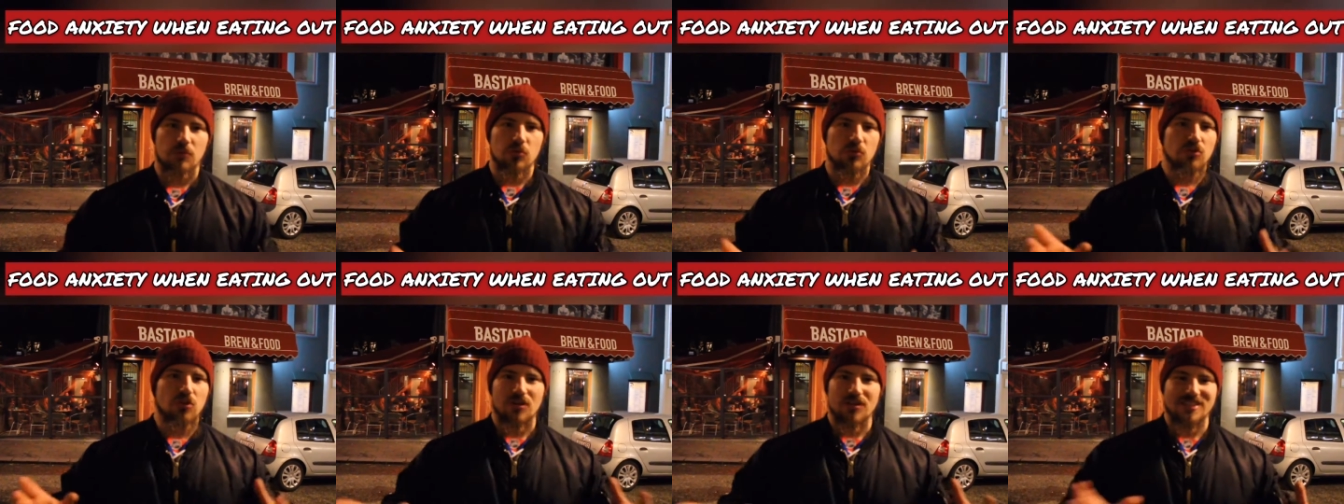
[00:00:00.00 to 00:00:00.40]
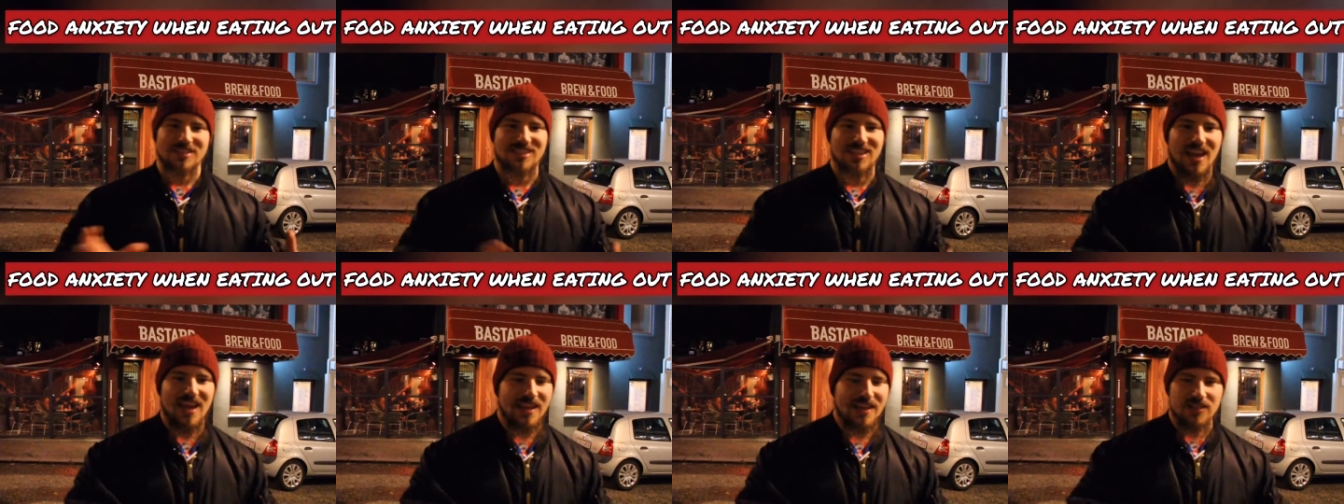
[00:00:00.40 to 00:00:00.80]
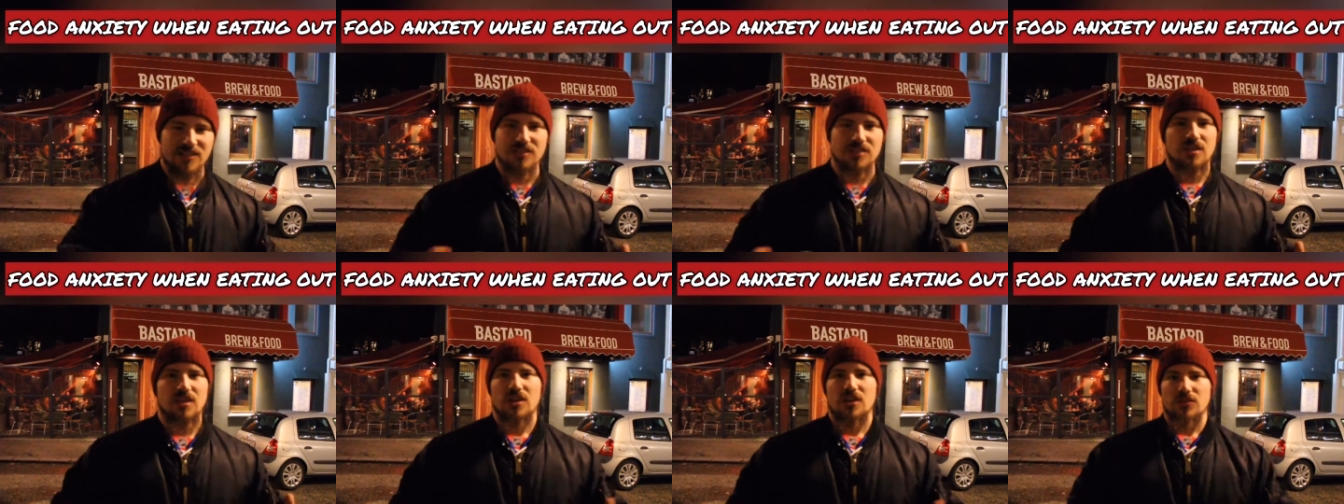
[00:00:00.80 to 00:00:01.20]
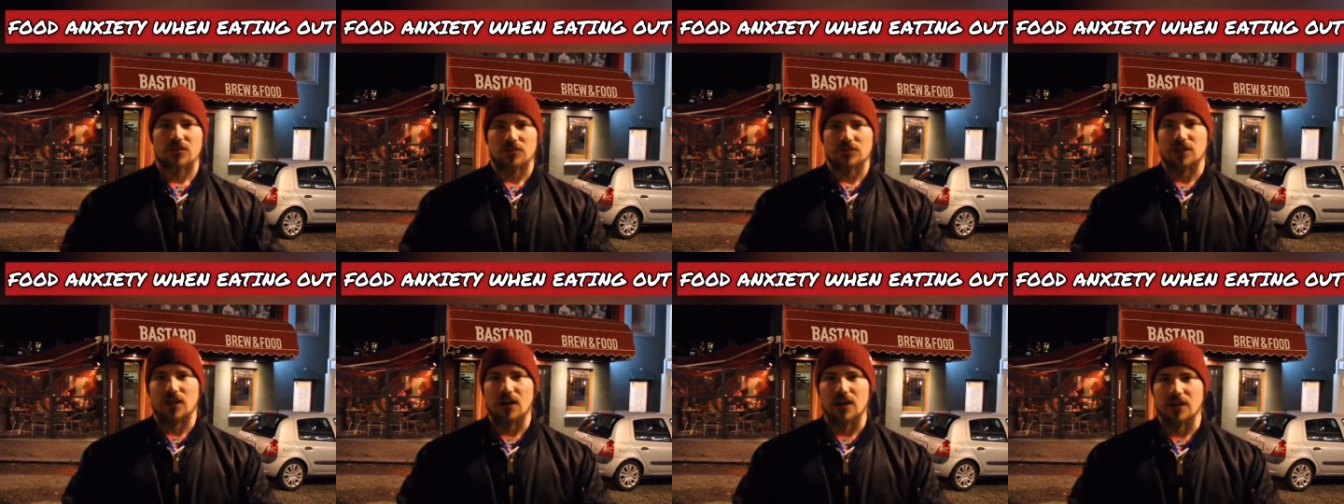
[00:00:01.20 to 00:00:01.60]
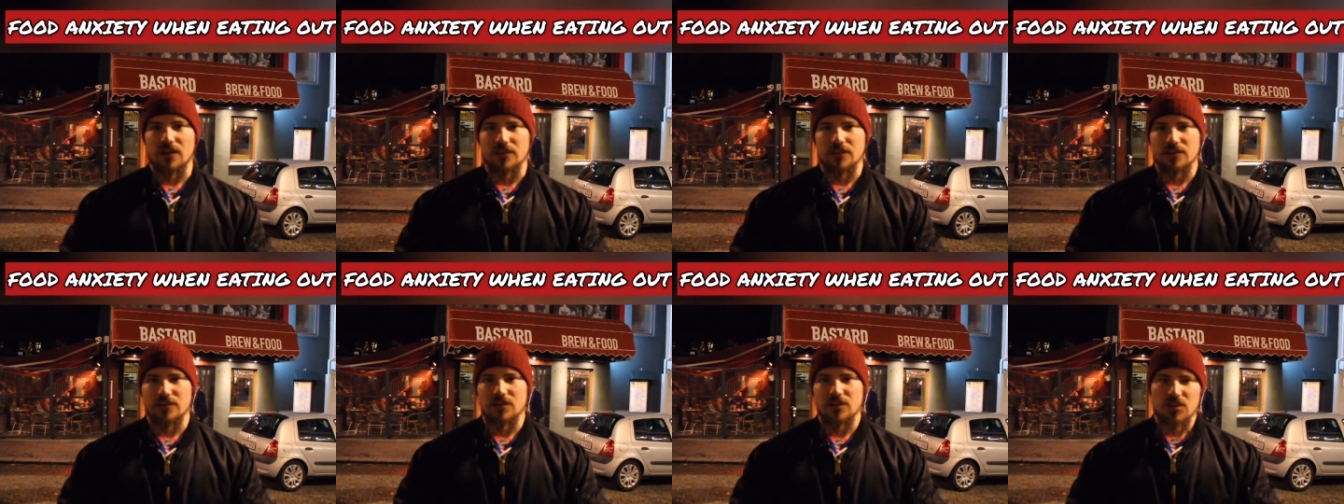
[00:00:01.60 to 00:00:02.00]
It will not change your
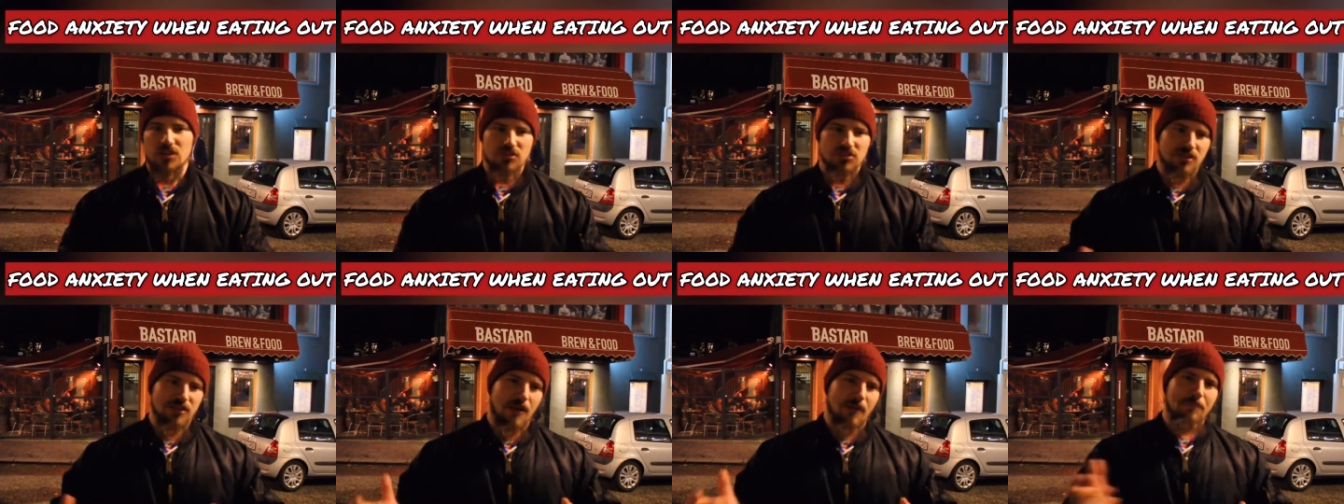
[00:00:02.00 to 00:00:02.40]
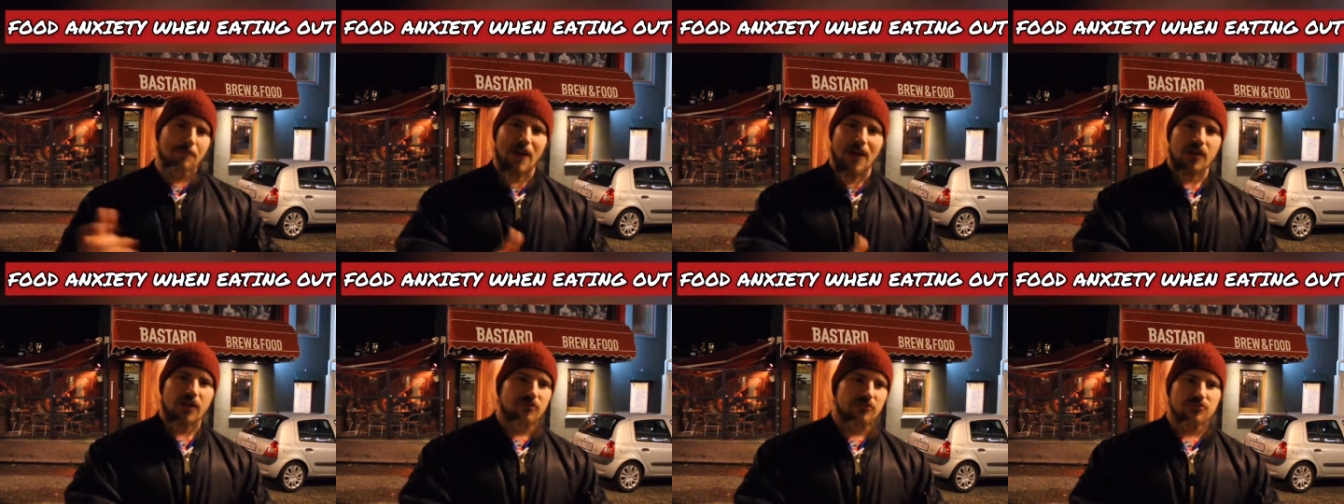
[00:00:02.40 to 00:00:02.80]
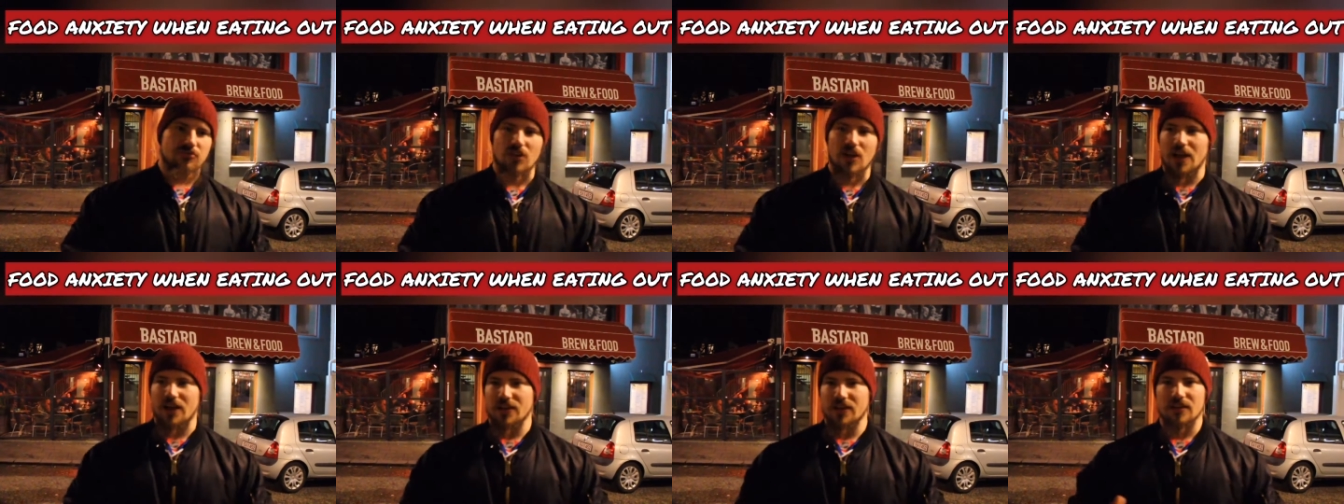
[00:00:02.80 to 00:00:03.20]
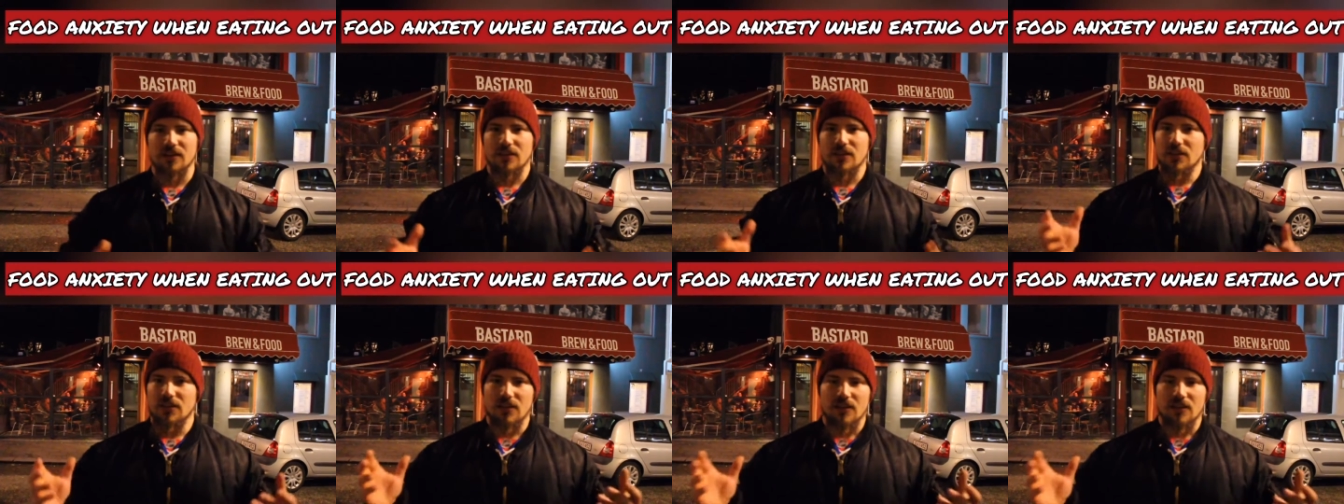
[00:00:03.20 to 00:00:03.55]
diet. Just get back on track.